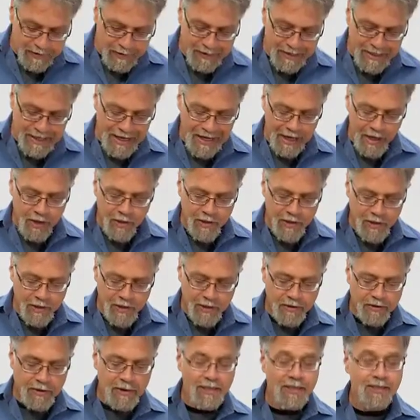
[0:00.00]
is how
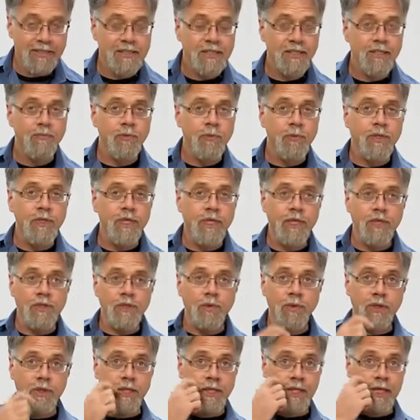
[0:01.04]
the lens communicates
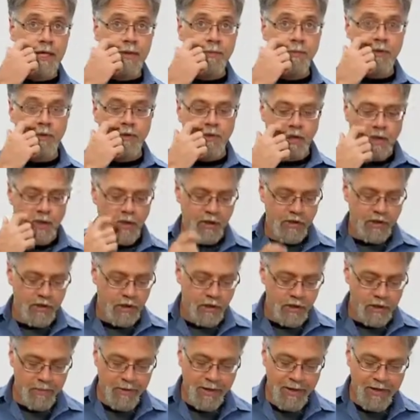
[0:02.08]
with the camera. All the
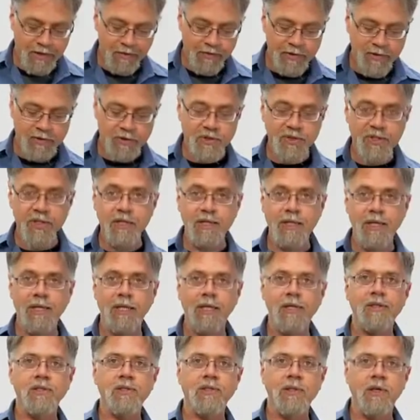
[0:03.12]
automatic features on the
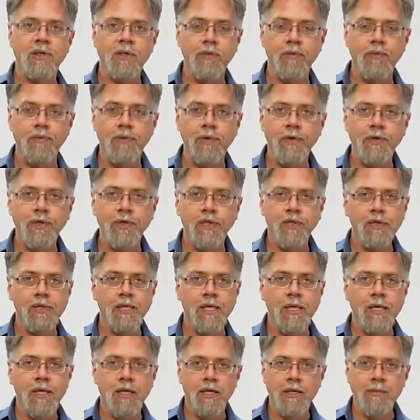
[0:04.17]
lens, autofocus,
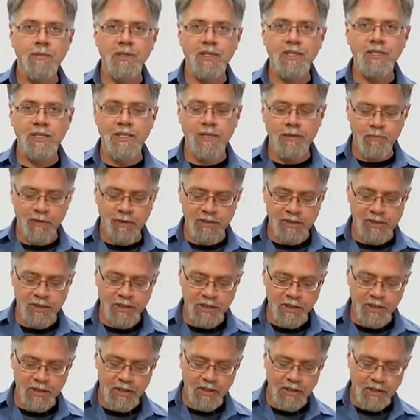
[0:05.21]
image
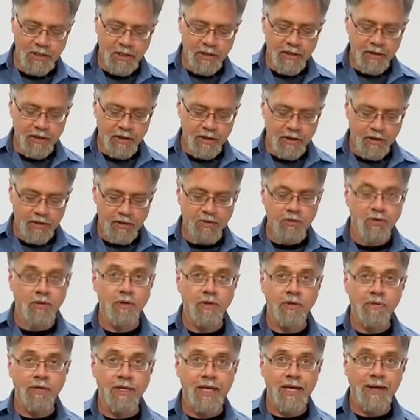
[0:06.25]
stabilization, the
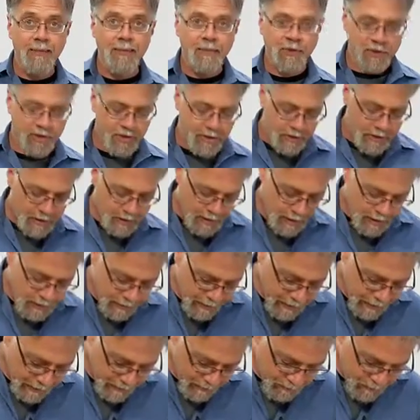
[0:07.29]
control of the aperture,
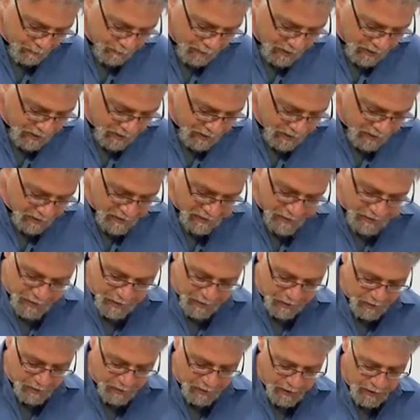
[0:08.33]
that information is all
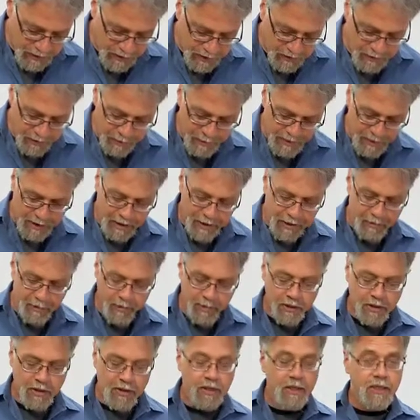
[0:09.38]
sent through these from the
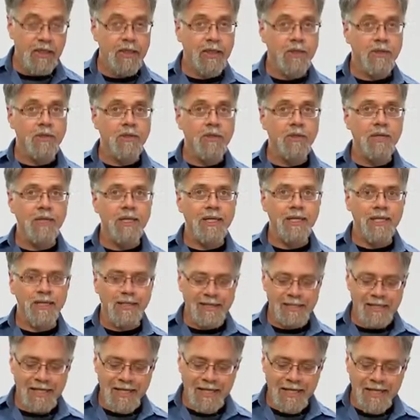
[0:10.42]
camera into the
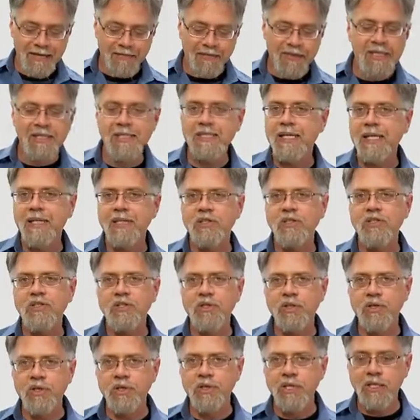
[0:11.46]
lens. If these get
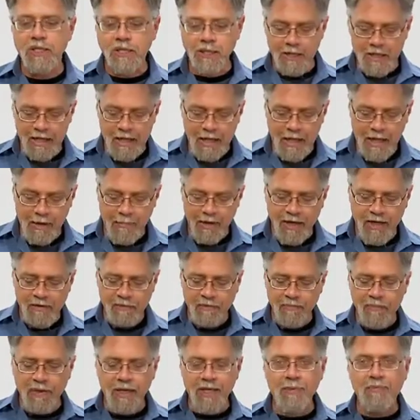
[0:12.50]
dirty, I
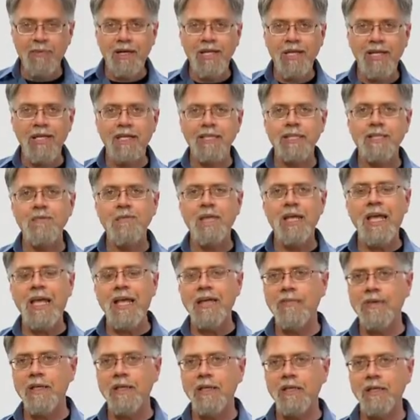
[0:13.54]
might find my lens
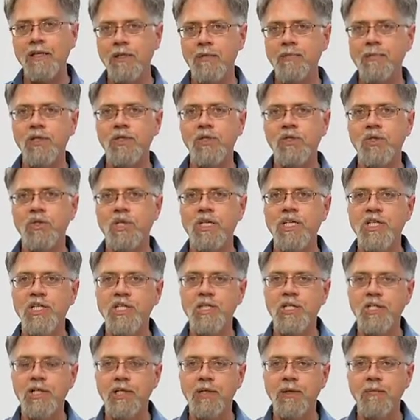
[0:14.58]
behaving a little bit
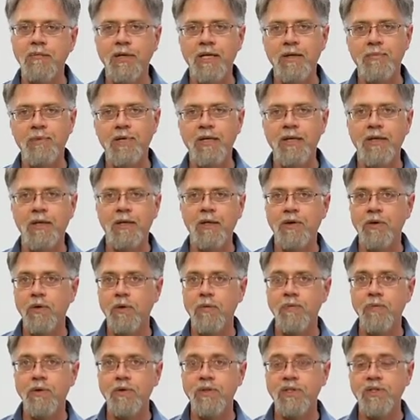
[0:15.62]
strangely. It might be that
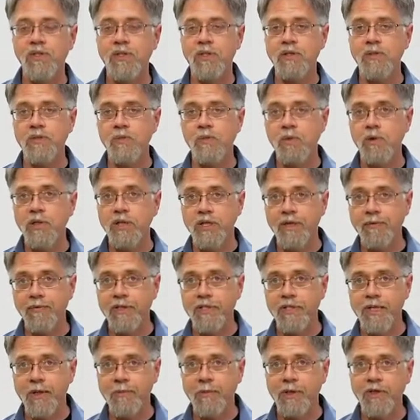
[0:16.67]
autofocus doesn't work every
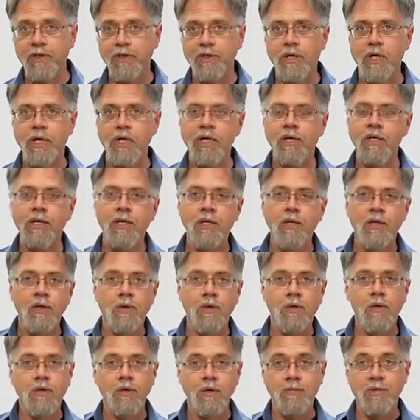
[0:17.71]
time I try,
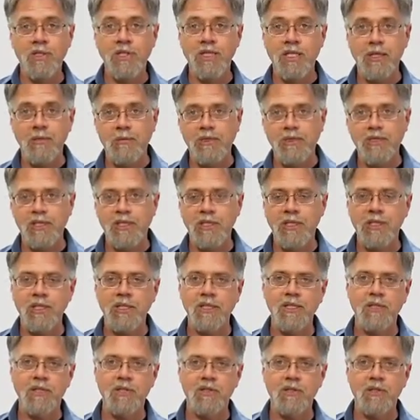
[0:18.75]
or image stabilization
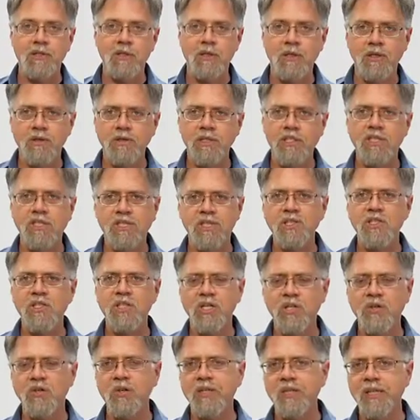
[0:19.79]
doesn't turn on, or just in
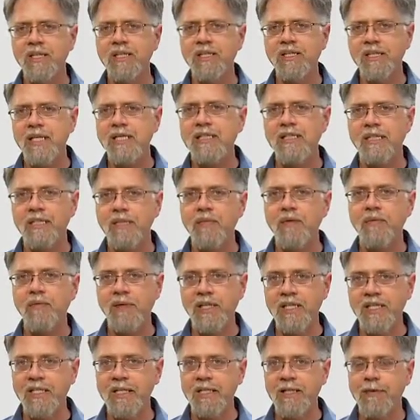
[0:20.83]
general the lens acts a little
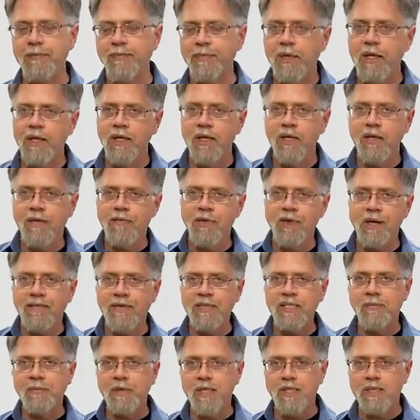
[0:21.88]
flaky. If you're having
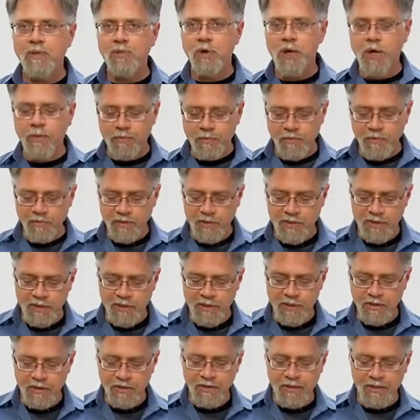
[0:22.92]
some lens problems, first
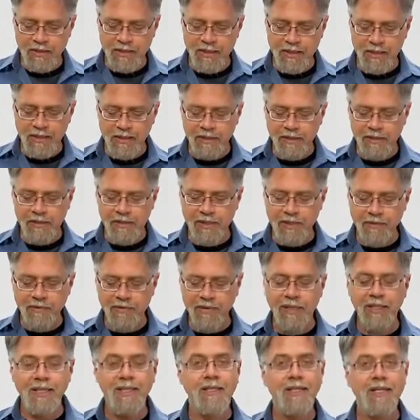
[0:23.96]
thing to do is take the lens off,
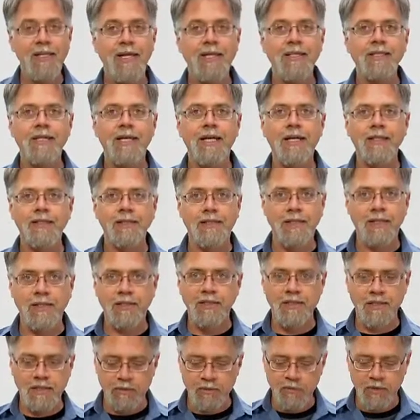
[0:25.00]
clean the contacts. That can
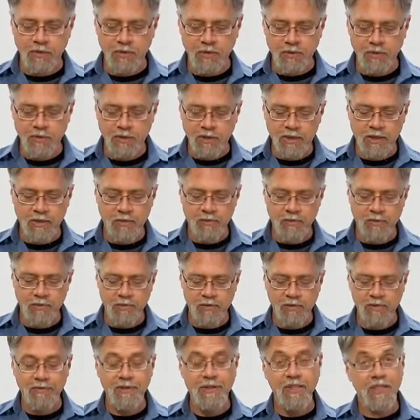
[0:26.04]
just be a Q-tip
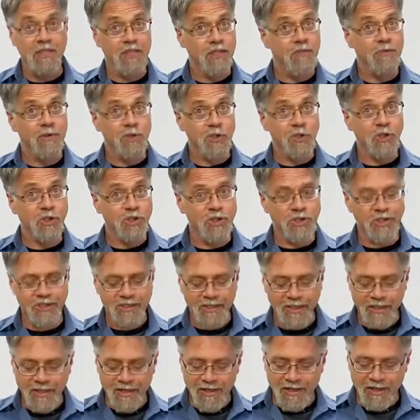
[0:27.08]
or even the end of your shirt,
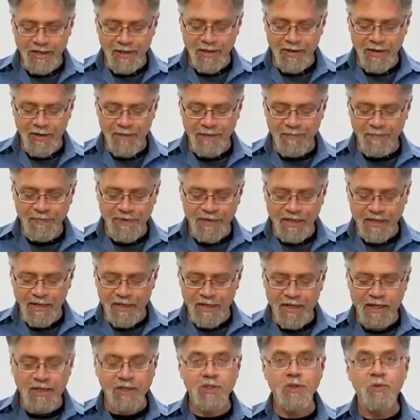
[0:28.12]
and
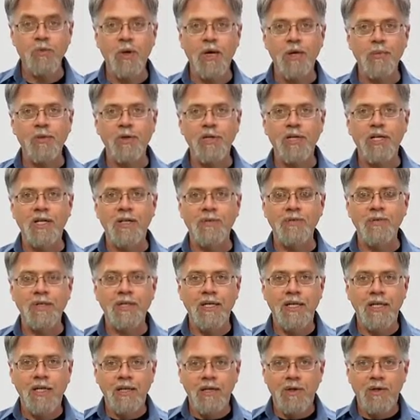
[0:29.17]
just wipe it off.
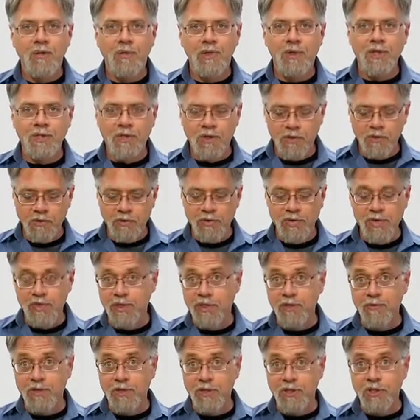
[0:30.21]
We don't use the
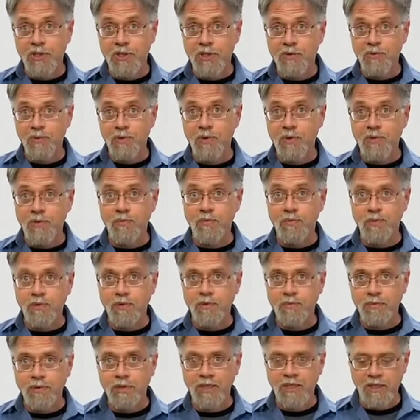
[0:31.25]
end of our shirt, of course,
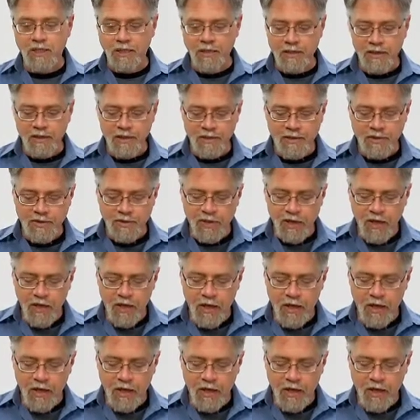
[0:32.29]
for cleaning the lens.